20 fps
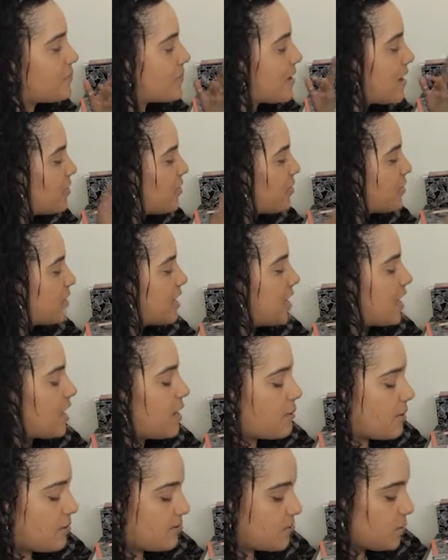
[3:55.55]
Now you're going to
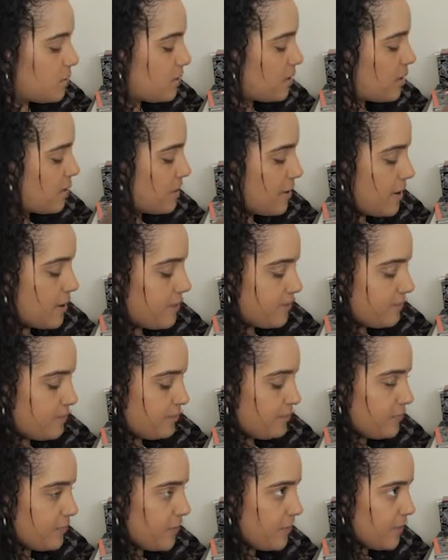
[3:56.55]
hear what I'm talking about.
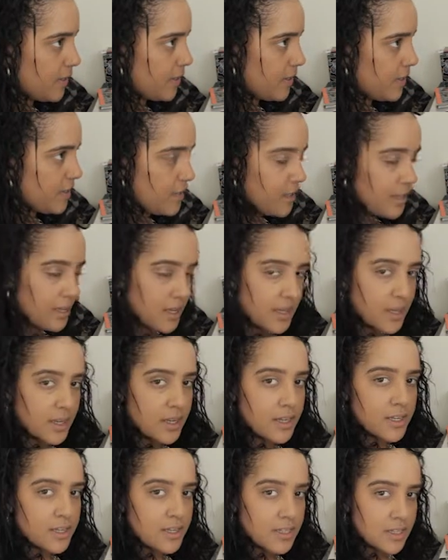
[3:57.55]

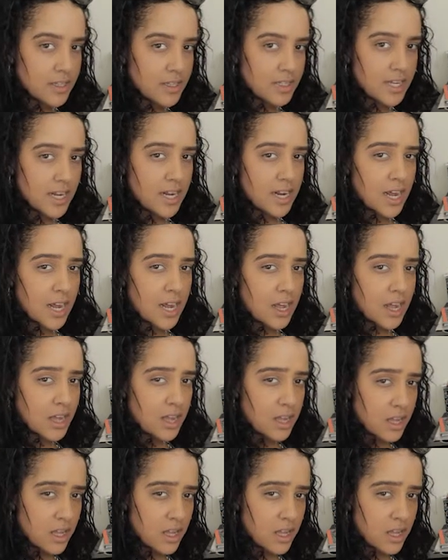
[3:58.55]
You hear that?